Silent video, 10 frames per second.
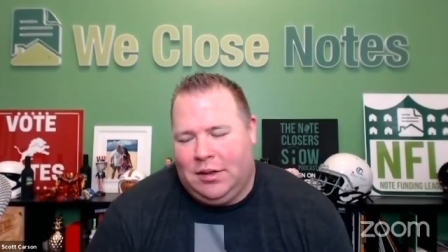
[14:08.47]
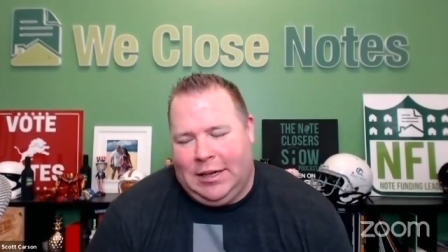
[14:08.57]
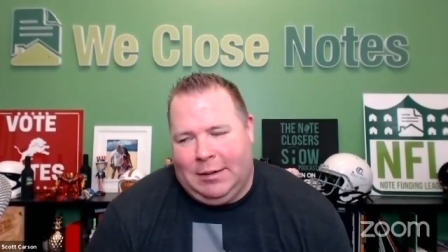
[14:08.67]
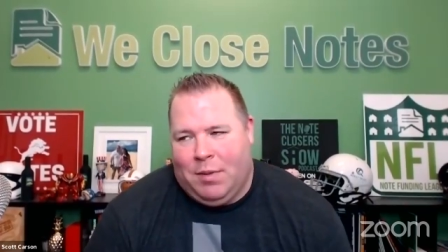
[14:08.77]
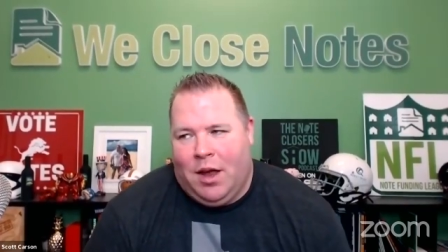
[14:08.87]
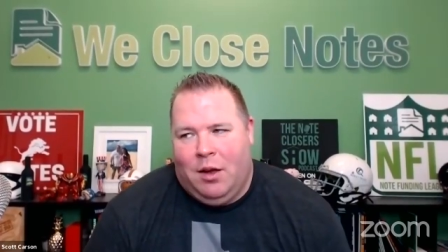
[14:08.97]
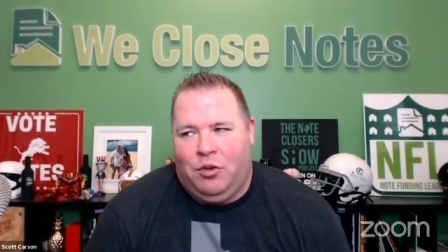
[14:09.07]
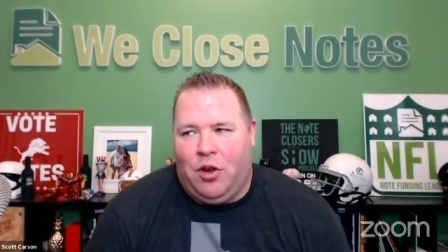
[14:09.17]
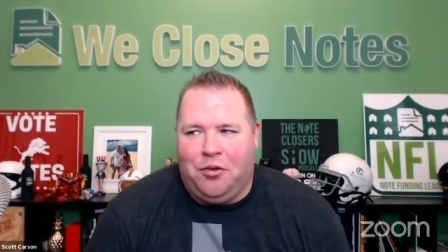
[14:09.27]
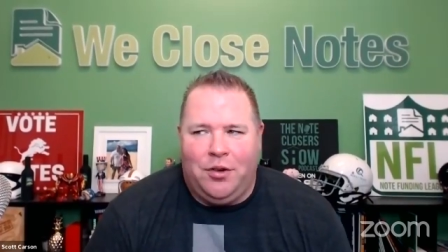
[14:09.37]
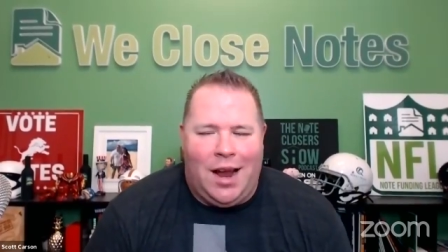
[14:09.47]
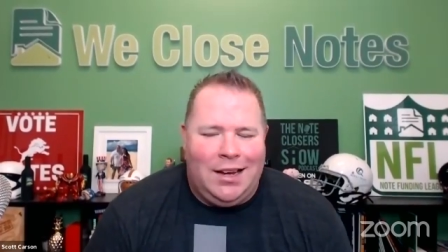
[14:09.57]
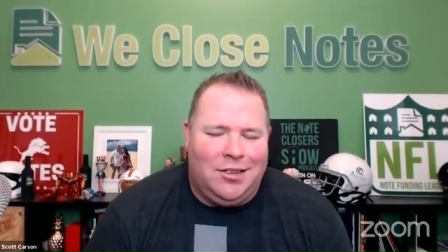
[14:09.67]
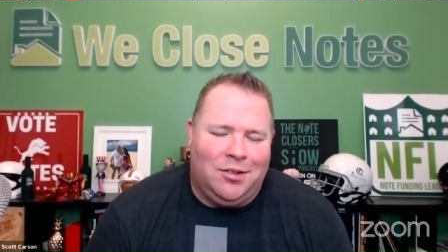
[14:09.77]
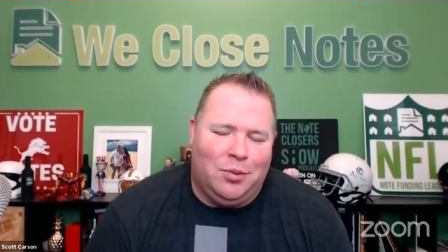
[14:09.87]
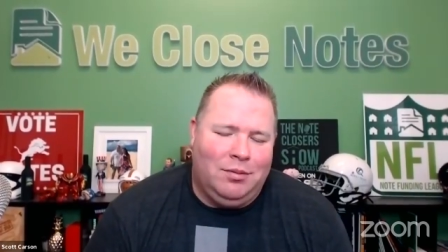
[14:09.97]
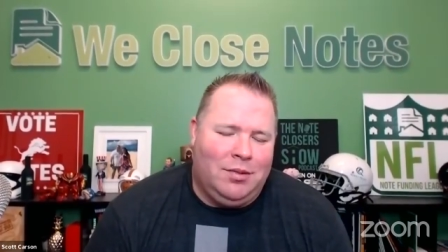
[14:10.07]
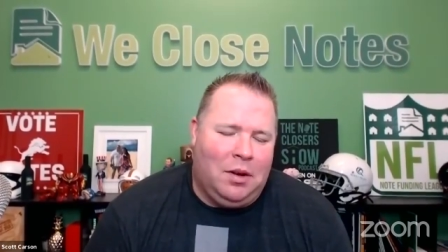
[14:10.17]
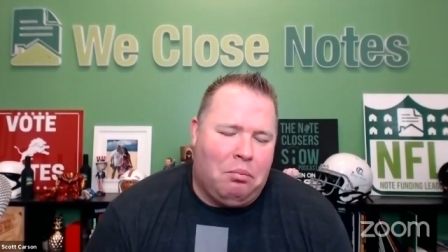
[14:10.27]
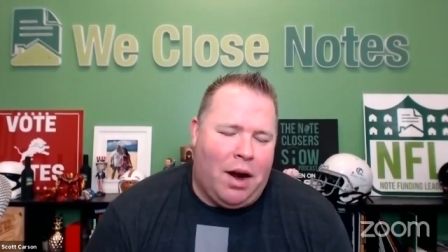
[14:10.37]
Uh, it's also nice is we,
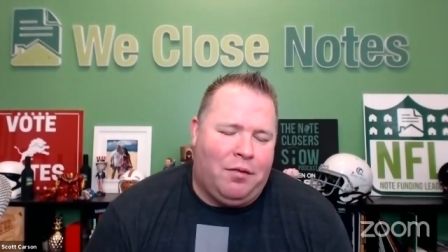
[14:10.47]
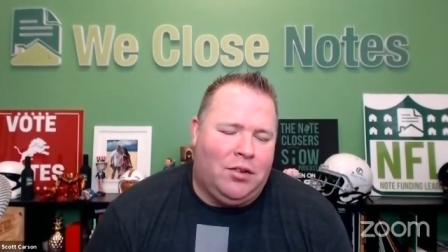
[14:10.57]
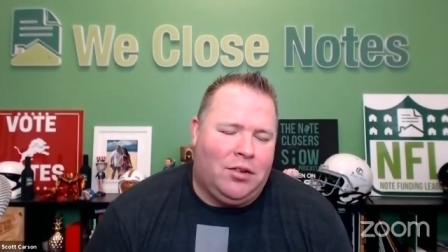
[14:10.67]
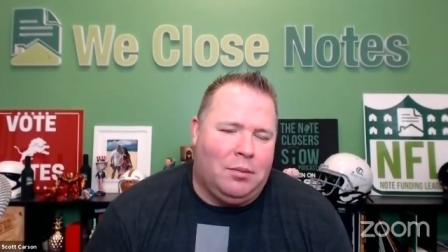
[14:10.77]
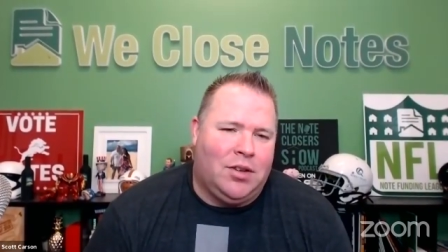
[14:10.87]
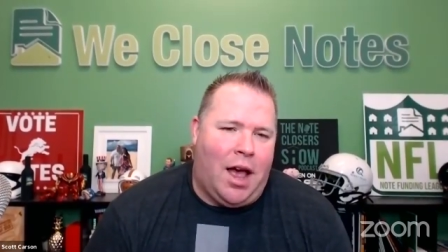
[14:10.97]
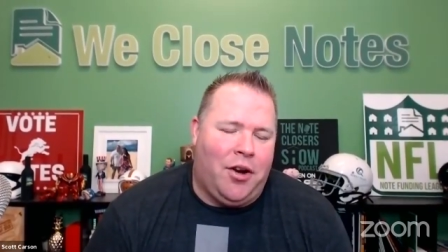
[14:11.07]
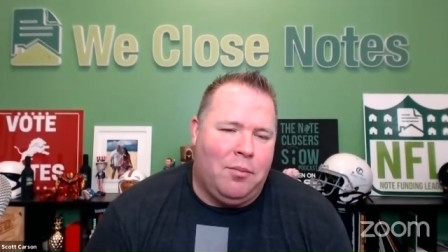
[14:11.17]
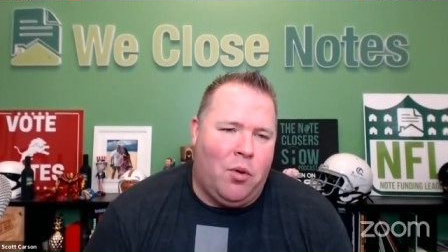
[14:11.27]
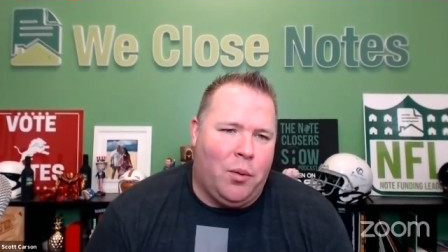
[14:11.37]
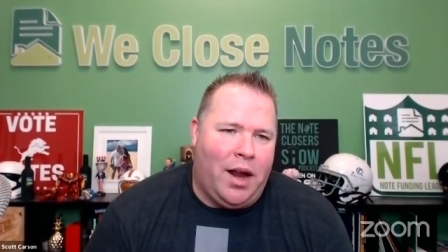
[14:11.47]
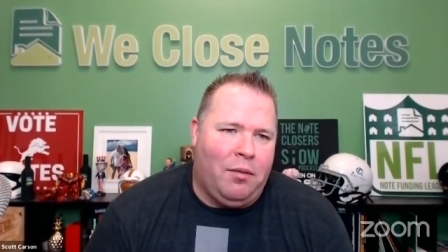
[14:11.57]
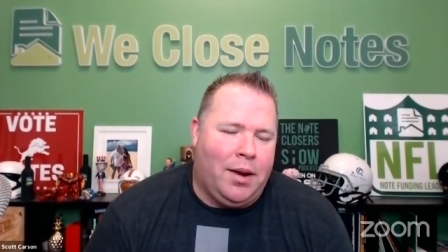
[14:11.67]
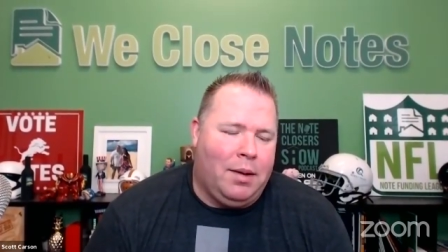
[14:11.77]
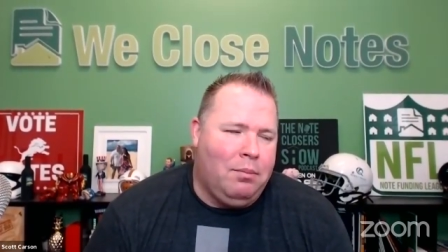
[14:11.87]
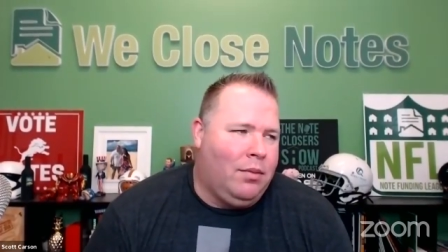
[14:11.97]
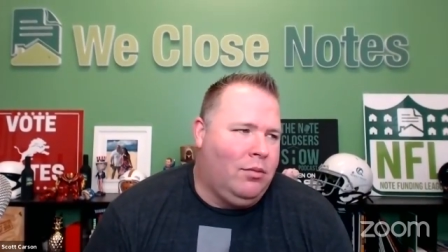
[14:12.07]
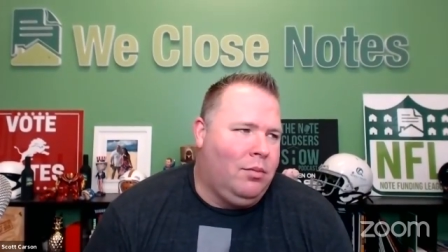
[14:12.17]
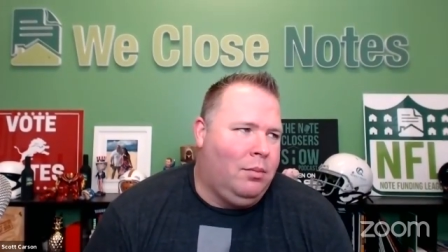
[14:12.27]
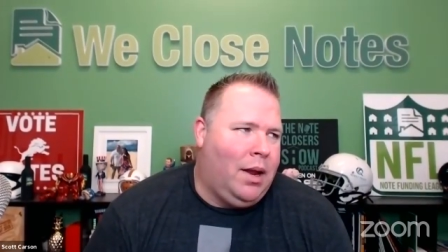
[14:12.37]
and breakfast comes Saturday morning. We had everybody
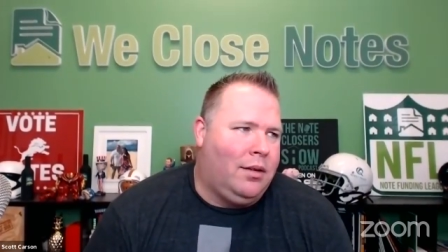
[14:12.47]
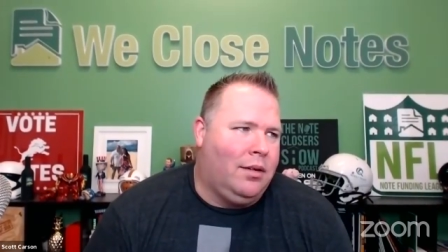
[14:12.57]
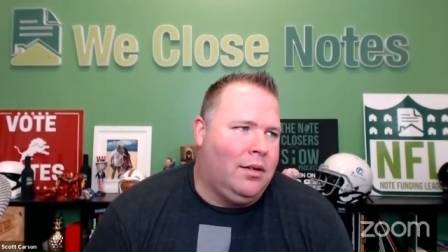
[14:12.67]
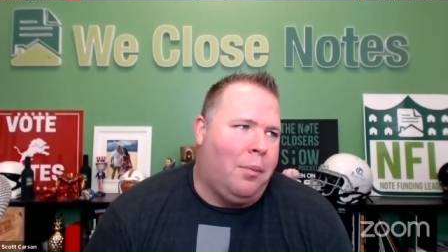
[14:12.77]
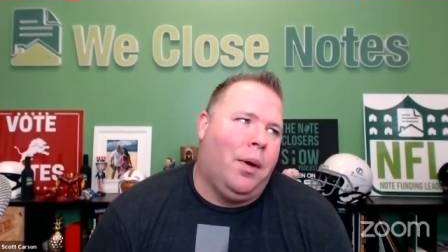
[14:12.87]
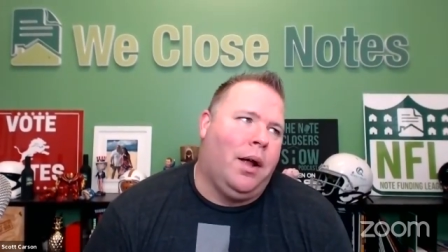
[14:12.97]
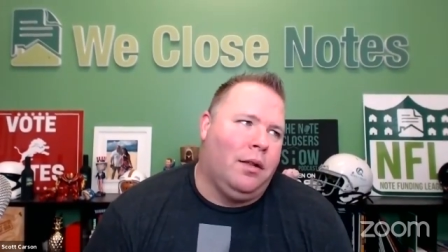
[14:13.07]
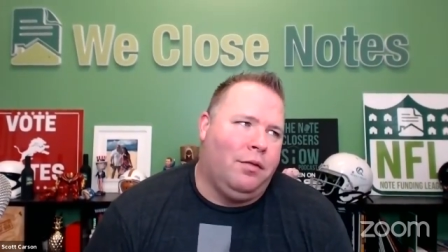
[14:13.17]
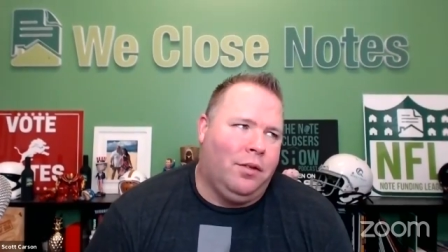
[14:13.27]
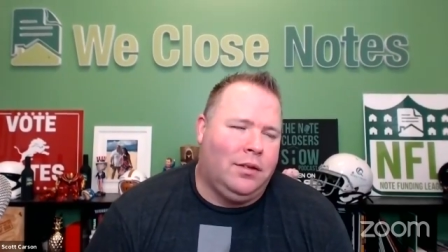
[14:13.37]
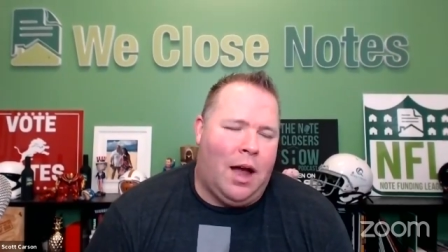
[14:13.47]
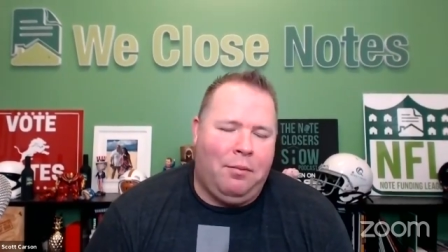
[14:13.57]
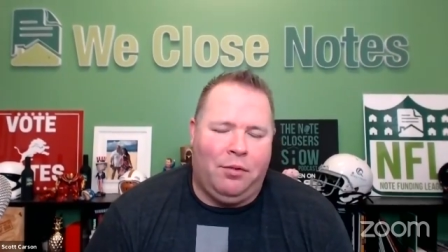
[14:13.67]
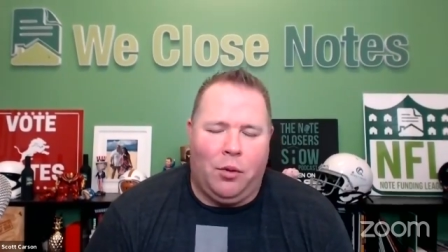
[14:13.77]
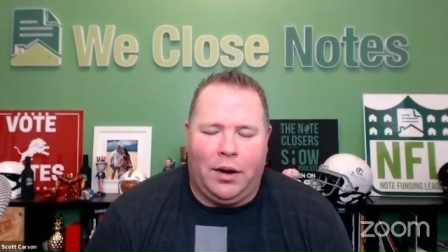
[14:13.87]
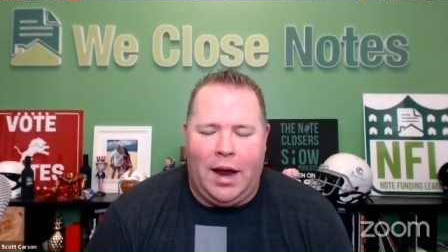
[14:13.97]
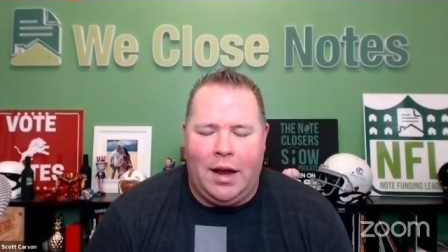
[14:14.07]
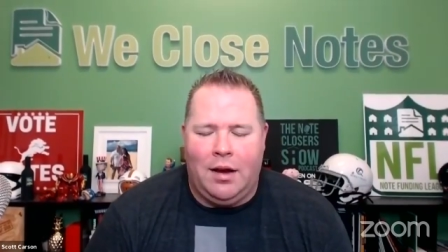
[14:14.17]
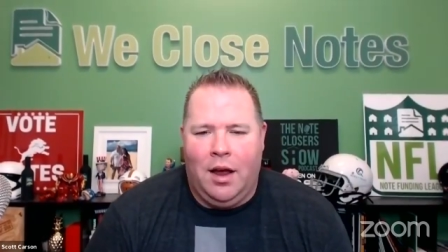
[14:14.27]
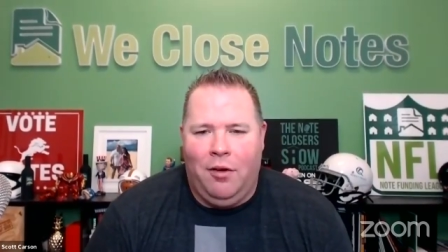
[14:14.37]
meet up on the f- top floor
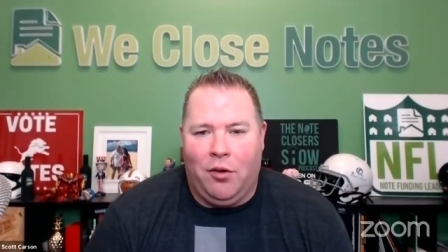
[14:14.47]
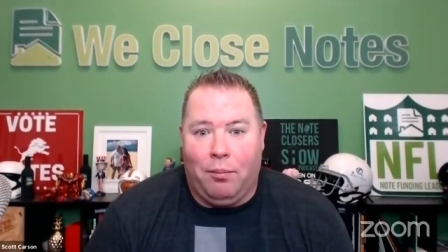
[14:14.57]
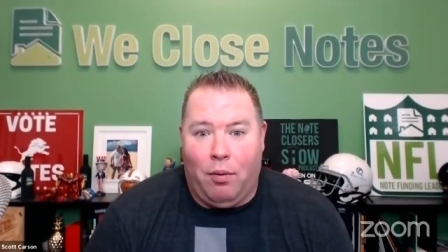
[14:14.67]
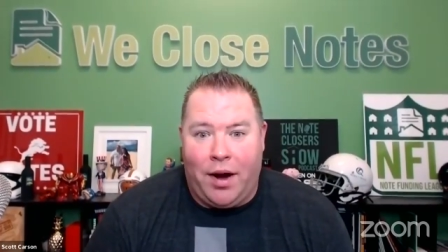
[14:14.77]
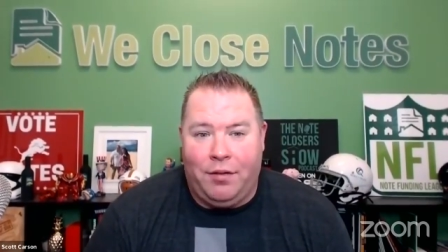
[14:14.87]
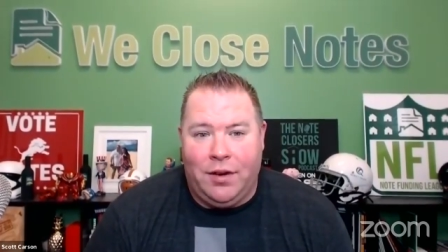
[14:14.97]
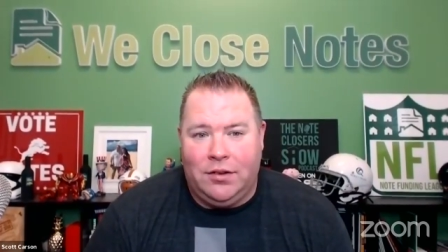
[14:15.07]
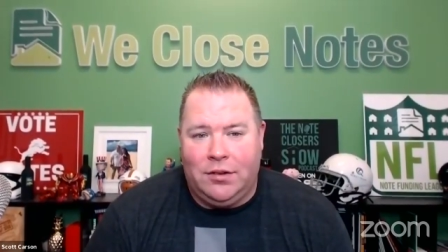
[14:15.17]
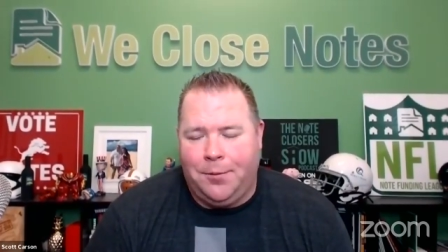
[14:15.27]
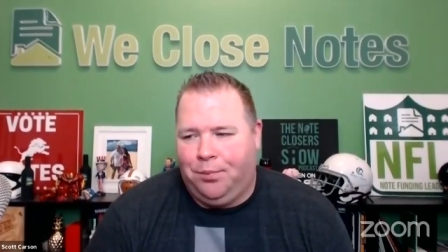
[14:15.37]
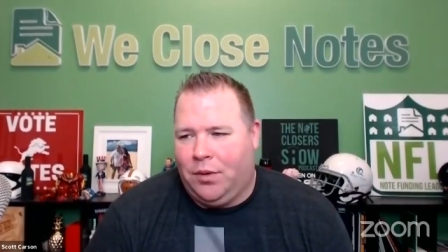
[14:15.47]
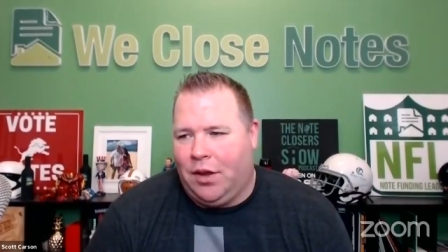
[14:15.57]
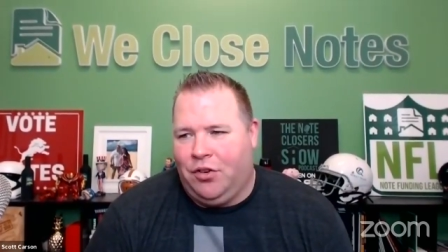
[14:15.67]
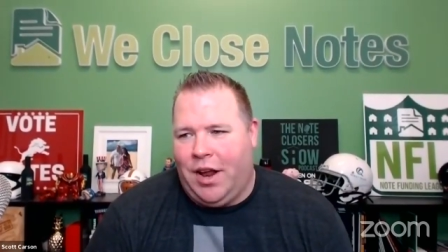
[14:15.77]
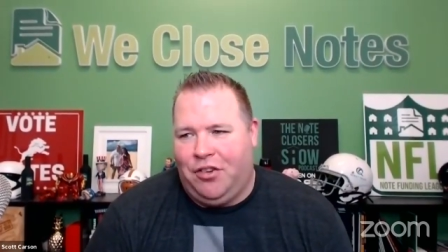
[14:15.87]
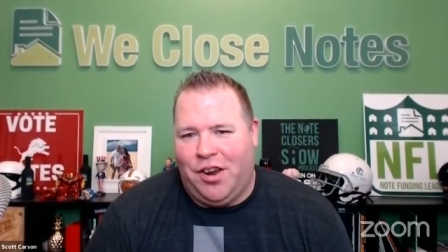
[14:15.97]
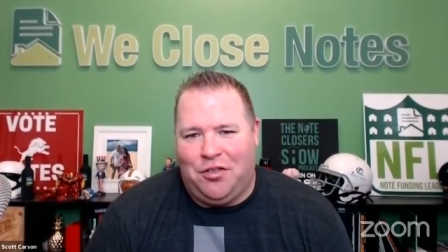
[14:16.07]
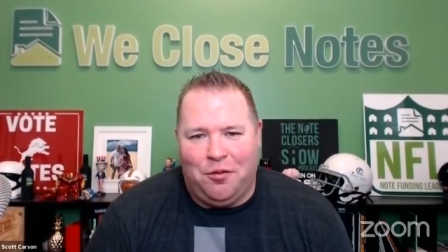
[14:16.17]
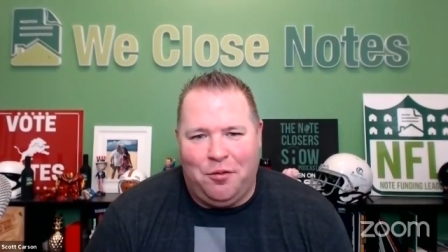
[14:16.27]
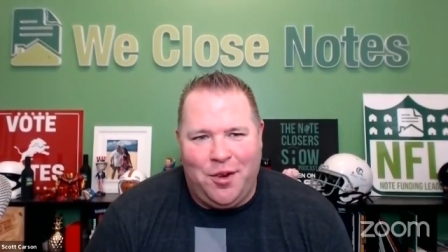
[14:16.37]
again for breakfast and just had a chance
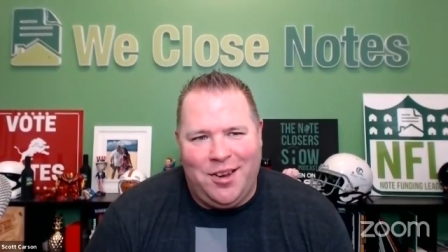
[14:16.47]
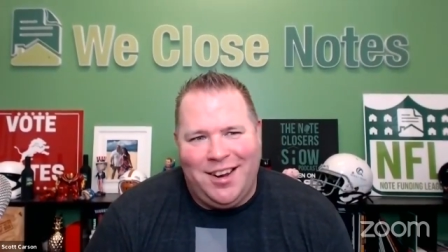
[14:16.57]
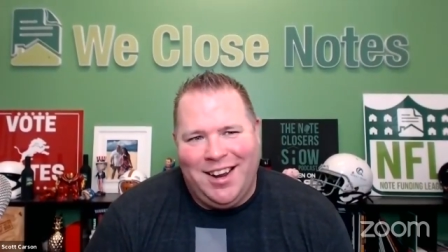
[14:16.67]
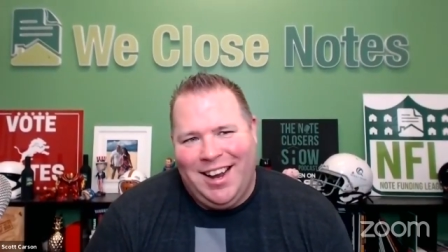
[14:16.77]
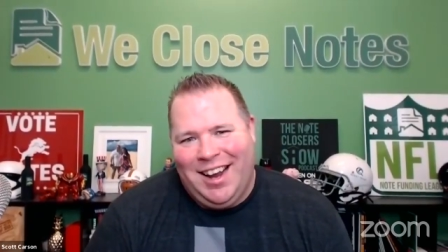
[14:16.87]
to visit,